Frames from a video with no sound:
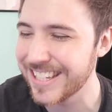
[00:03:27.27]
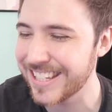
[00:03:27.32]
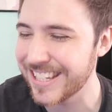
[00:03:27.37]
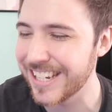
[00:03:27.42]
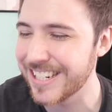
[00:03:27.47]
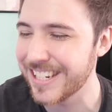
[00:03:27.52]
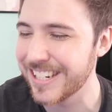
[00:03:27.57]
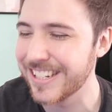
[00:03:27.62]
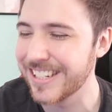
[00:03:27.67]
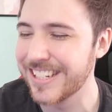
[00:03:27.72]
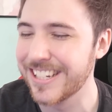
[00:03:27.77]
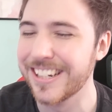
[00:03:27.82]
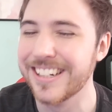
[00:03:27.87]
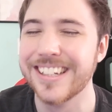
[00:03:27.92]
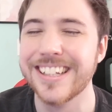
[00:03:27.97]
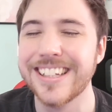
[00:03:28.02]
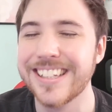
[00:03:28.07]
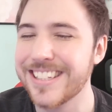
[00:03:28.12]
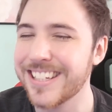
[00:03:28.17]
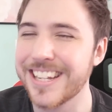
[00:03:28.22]
He's such
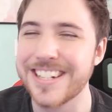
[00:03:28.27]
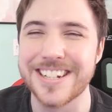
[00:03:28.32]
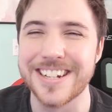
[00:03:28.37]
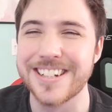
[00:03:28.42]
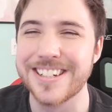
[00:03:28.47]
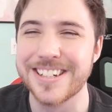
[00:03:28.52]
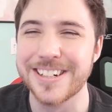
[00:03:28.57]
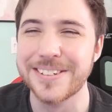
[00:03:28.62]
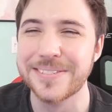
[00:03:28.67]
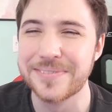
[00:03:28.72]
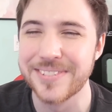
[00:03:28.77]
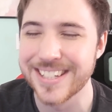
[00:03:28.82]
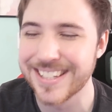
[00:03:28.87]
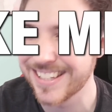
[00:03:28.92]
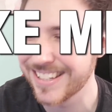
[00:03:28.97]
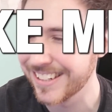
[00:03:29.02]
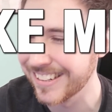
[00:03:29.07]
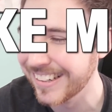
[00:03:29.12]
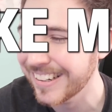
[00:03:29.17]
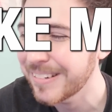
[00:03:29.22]
a
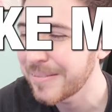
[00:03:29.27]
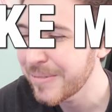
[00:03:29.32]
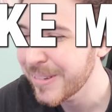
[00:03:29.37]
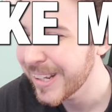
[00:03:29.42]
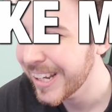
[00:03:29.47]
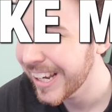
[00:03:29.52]
doofus too.